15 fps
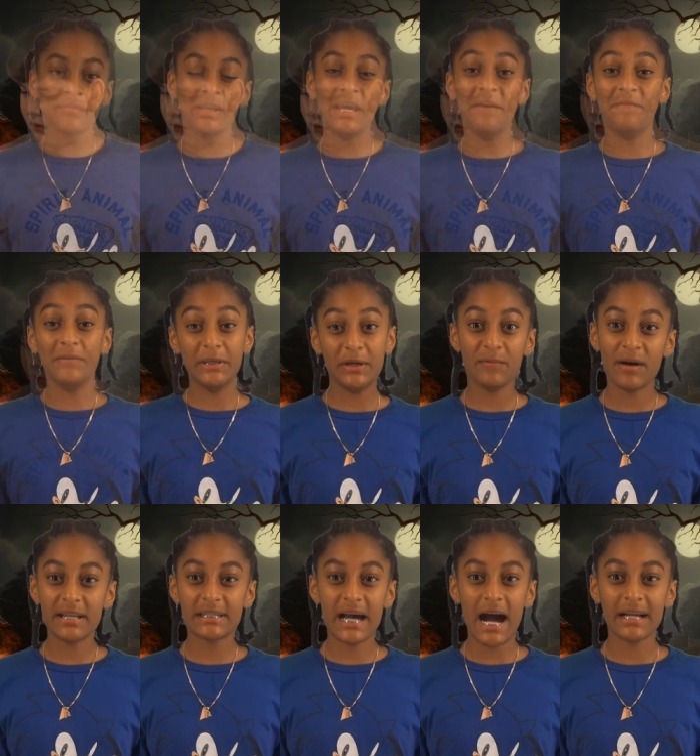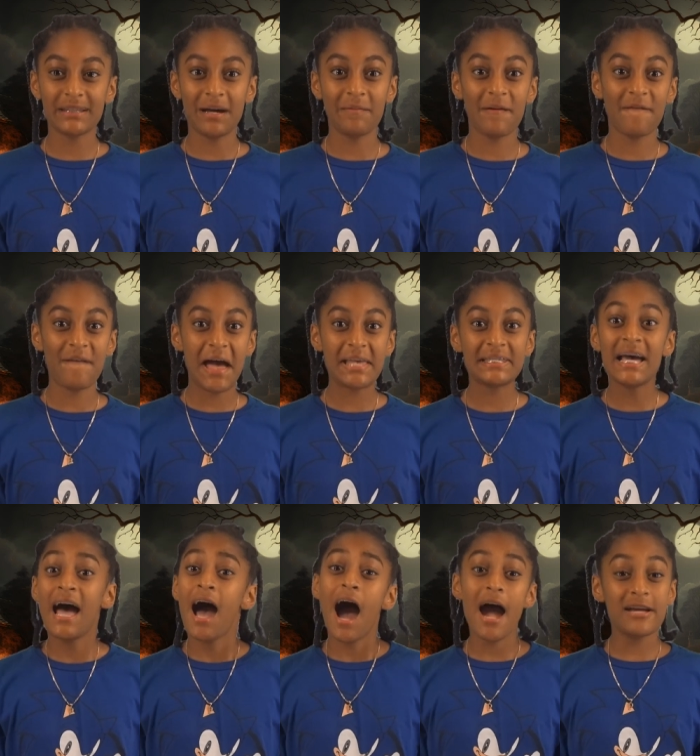If you went to Oktoberfest,
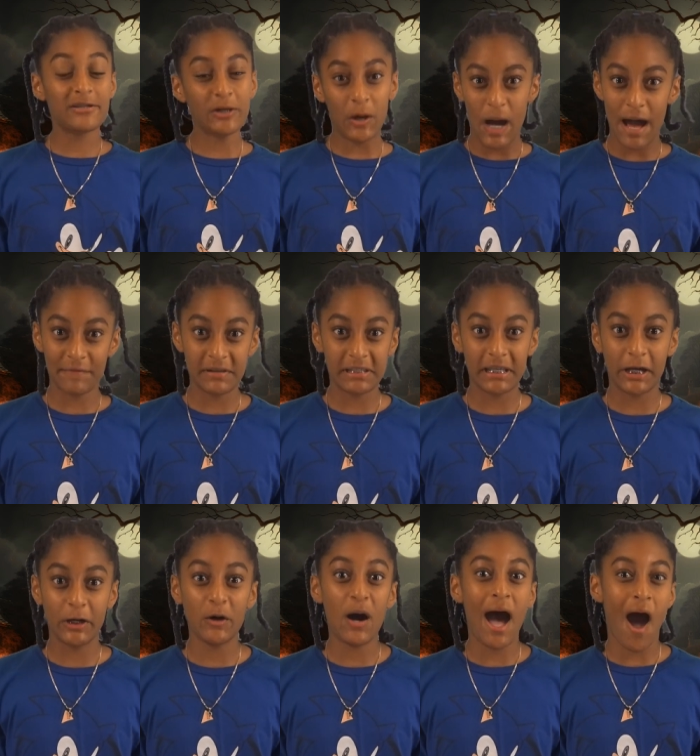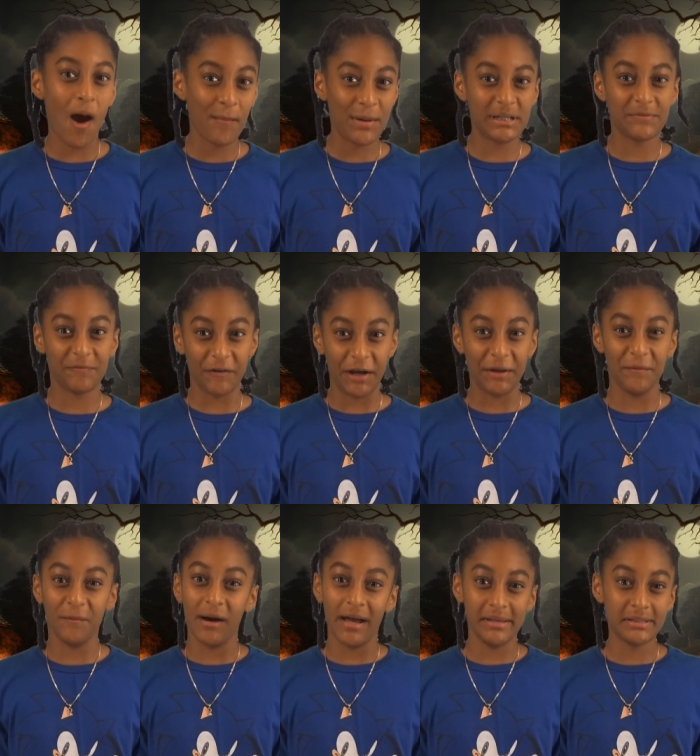I don't have to tell you how much fun it
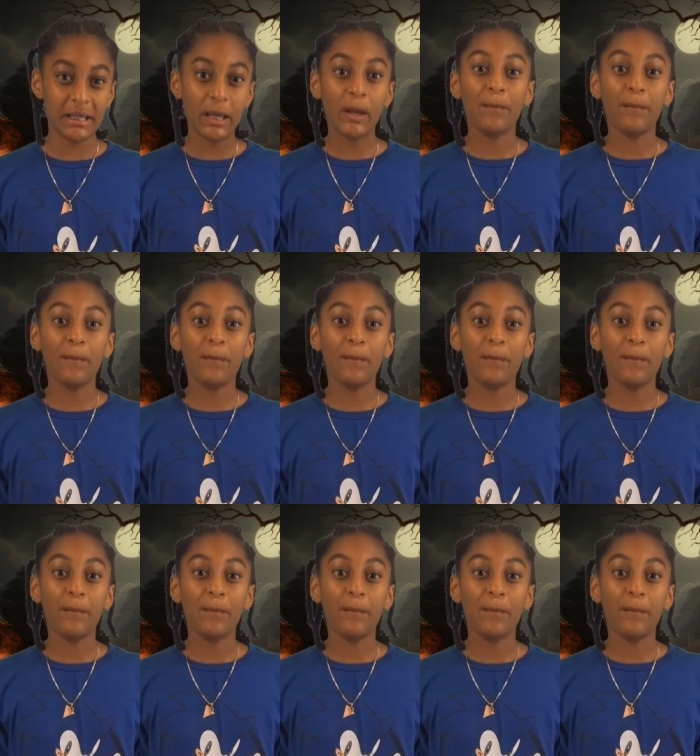was.